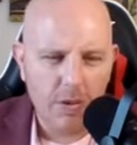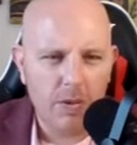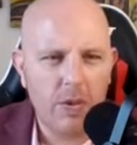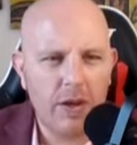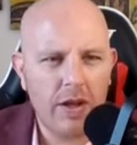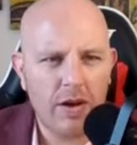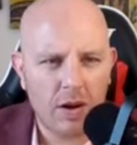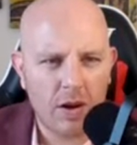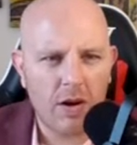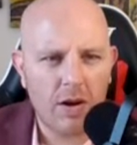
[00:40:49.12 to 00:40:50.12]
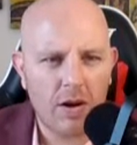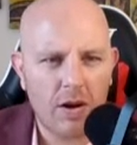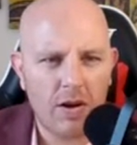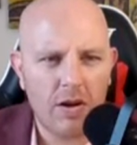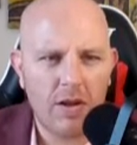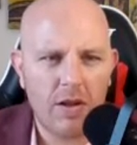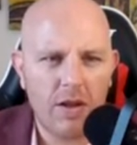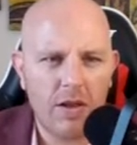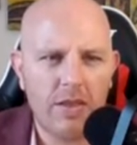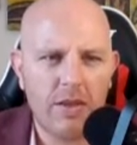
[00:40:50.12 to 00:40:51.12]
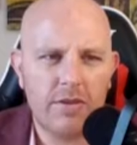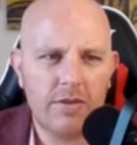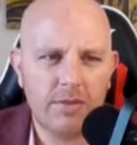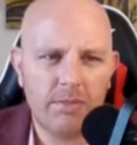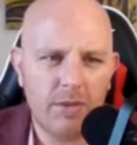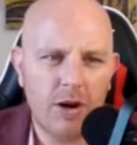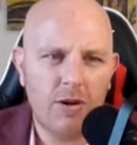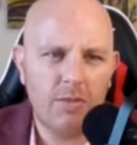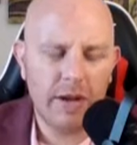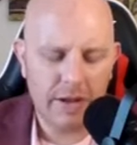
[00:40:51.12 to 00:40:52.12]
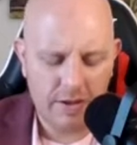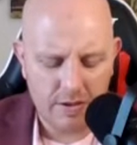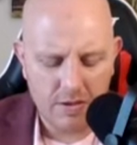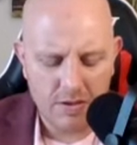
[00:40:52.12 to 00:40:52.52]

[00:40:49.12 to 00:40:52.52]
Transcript: We are in this moment